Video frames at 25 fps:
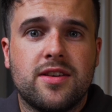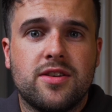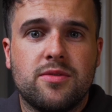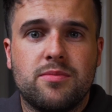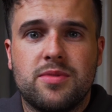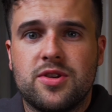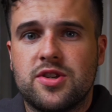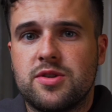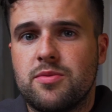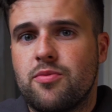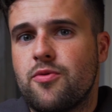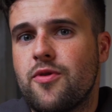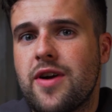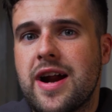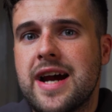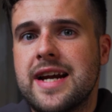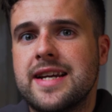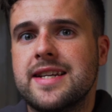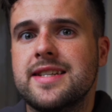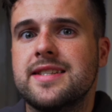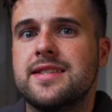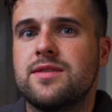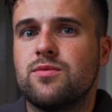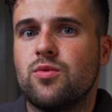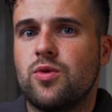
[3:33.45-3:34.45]
You'd be
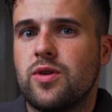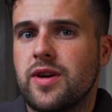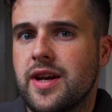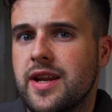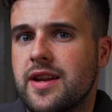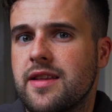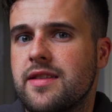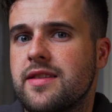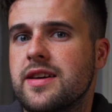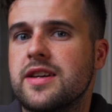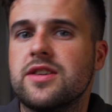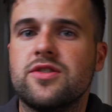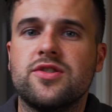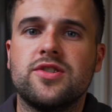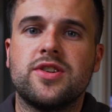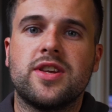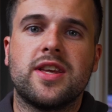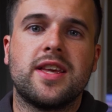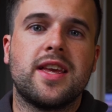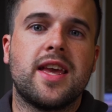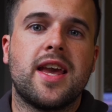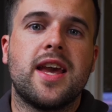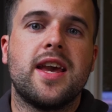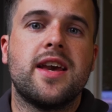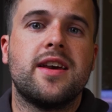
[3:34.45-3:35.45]
surprised what kind of things you
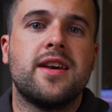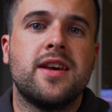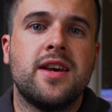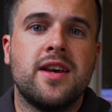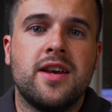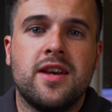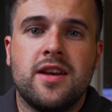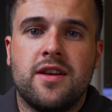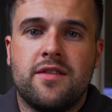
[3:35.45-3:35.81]
can get